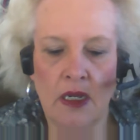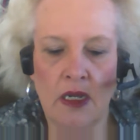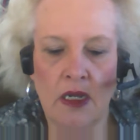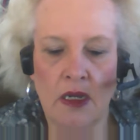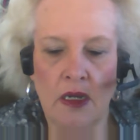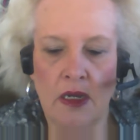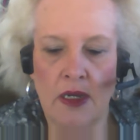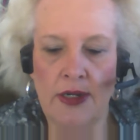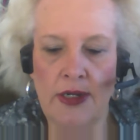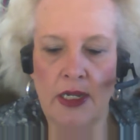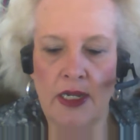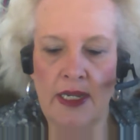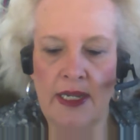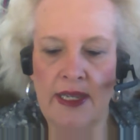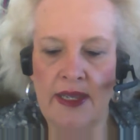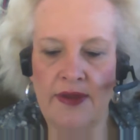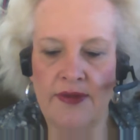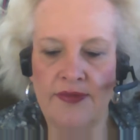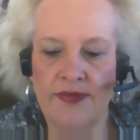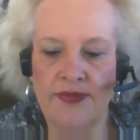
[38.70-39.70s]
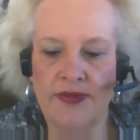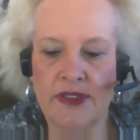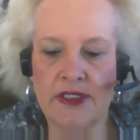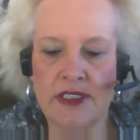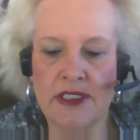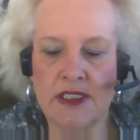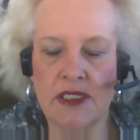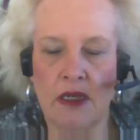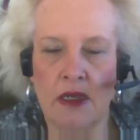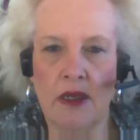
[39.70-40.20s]
on, I have the
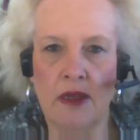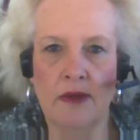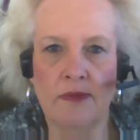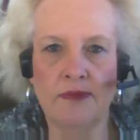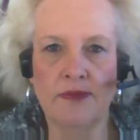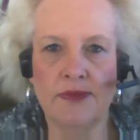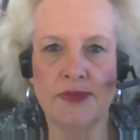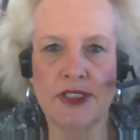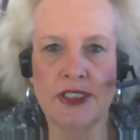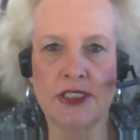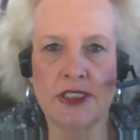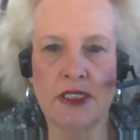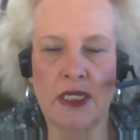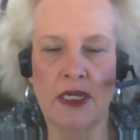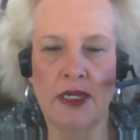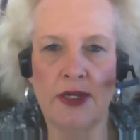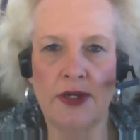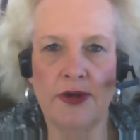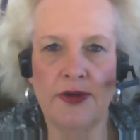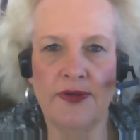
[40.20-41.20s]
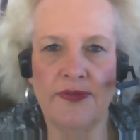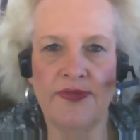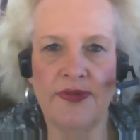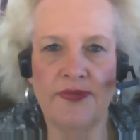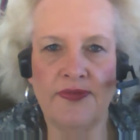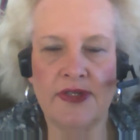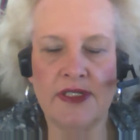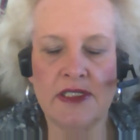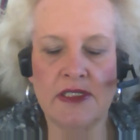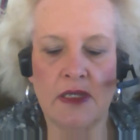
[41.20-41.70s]
Psalms,
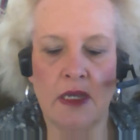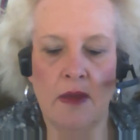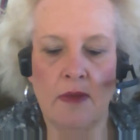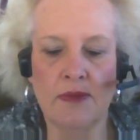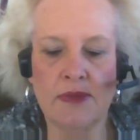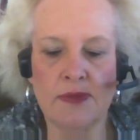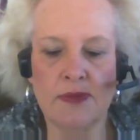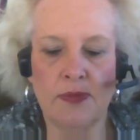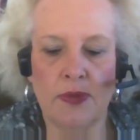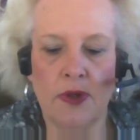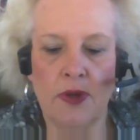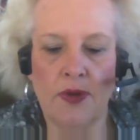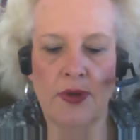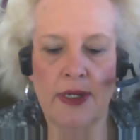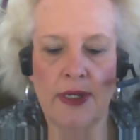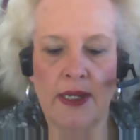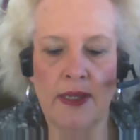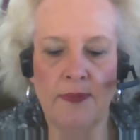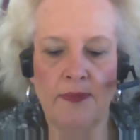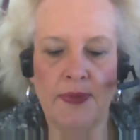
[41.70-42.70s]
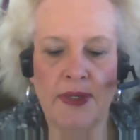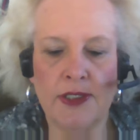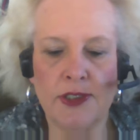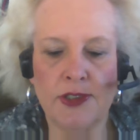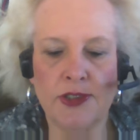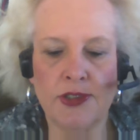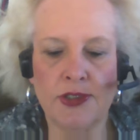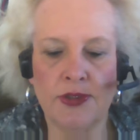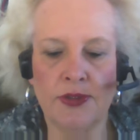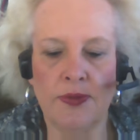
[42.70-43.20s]
150 Psalms broken up
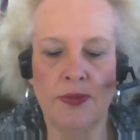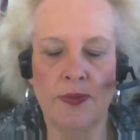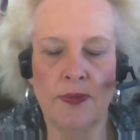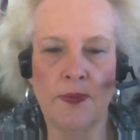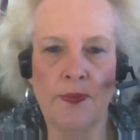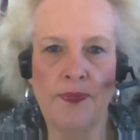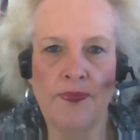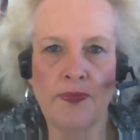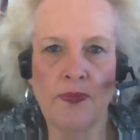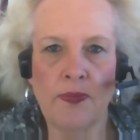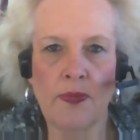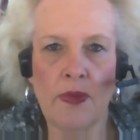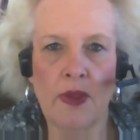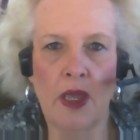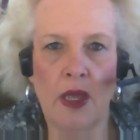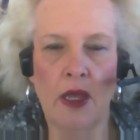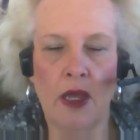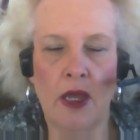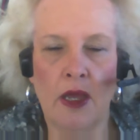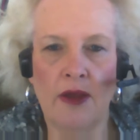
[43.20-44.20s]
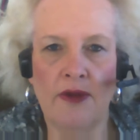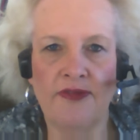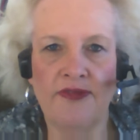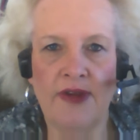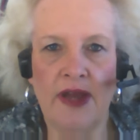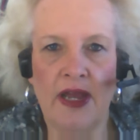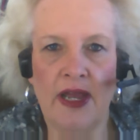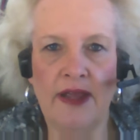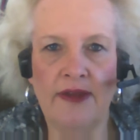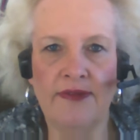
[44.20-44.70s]
into
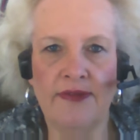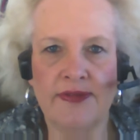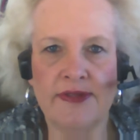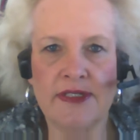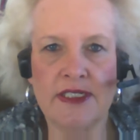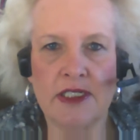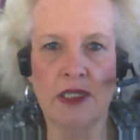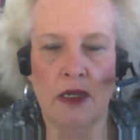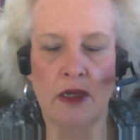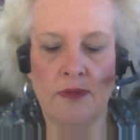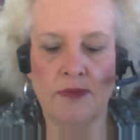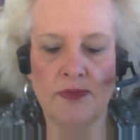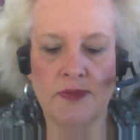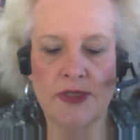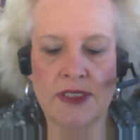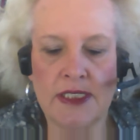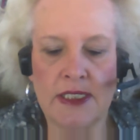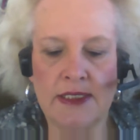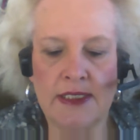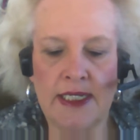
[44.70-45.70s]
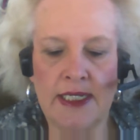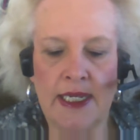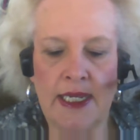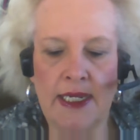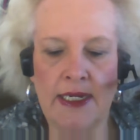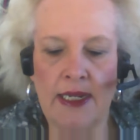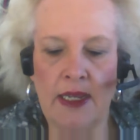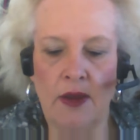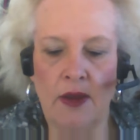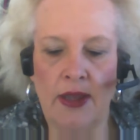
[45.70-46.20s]
5 Psalms a
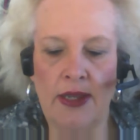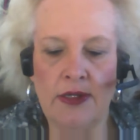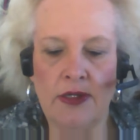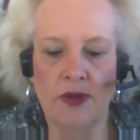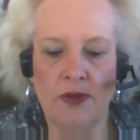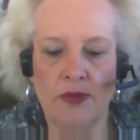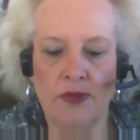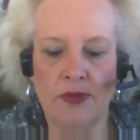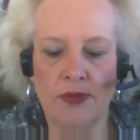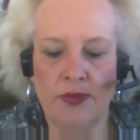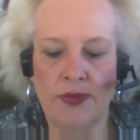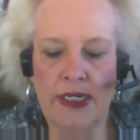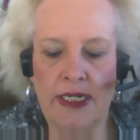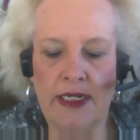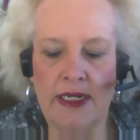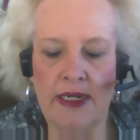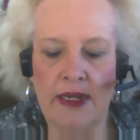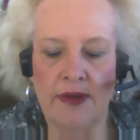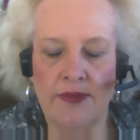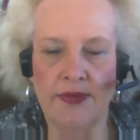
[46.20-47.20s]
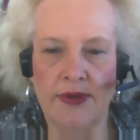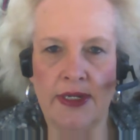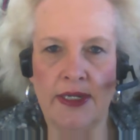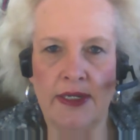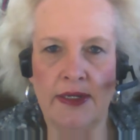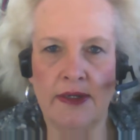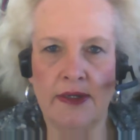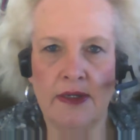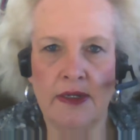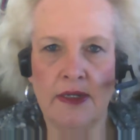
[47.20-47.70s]
day. Now, I don't read every